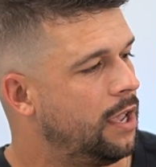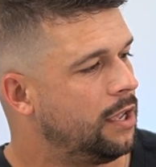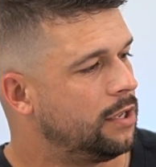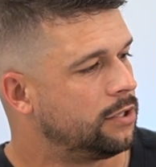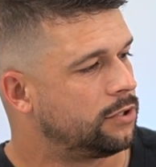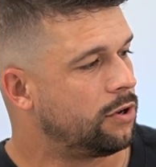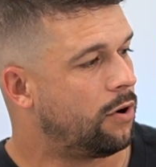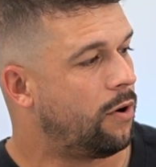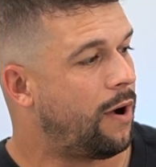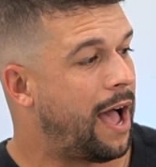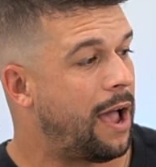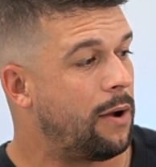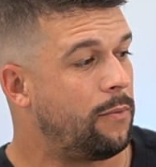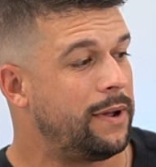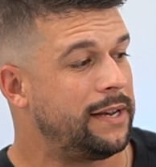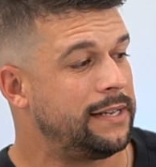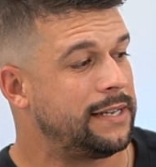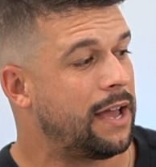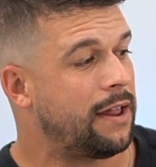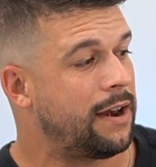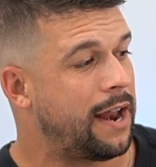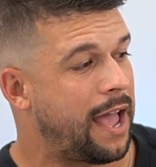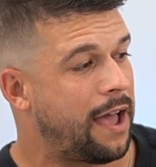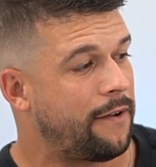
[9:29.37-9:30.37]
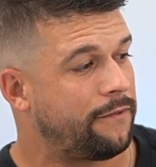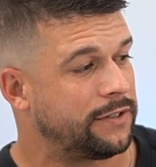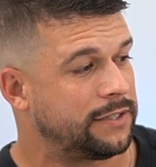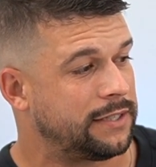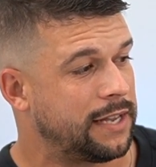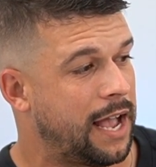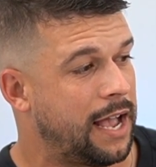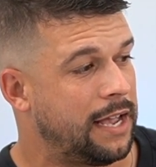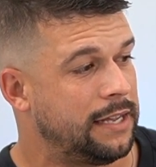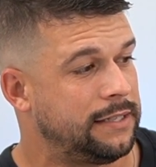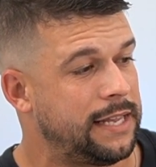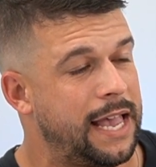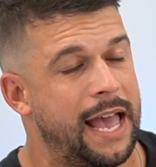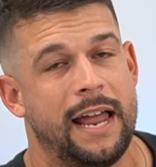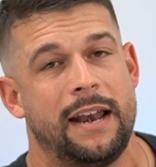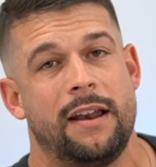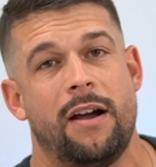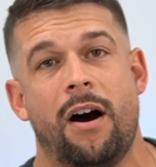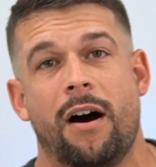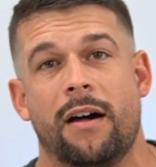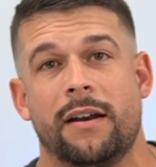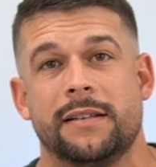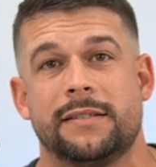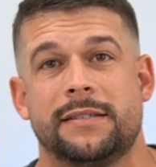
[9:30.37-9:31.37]
So I went down a half a size, and
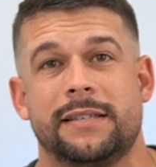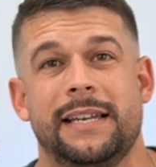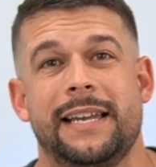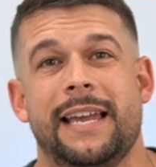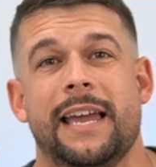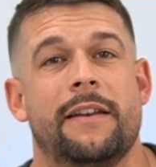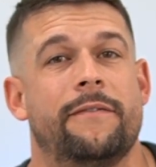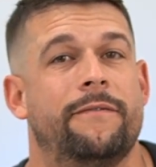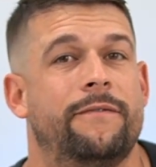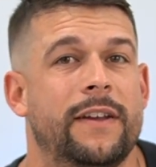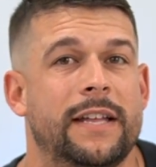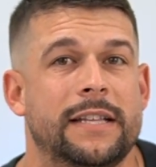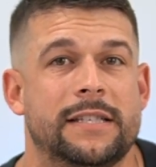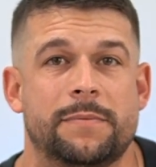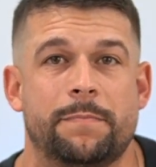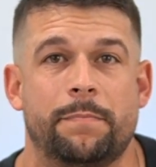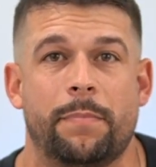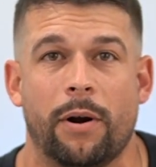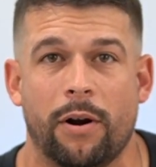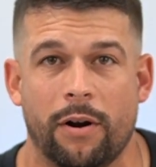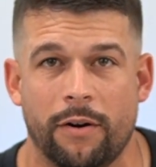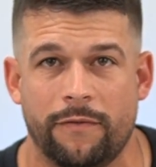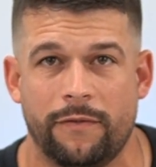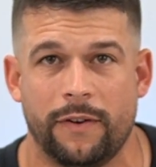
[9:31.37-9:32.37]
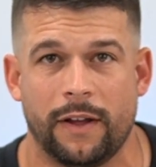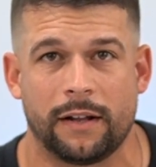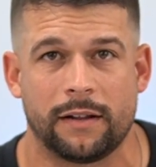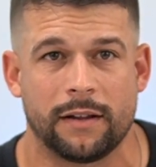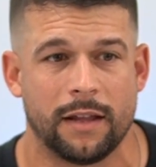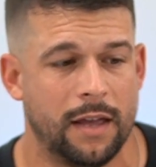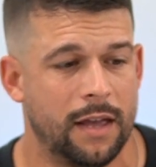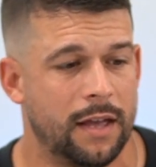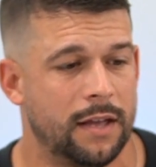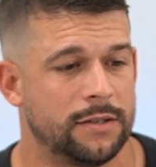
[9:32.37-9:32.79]
honestly, it fits perfect.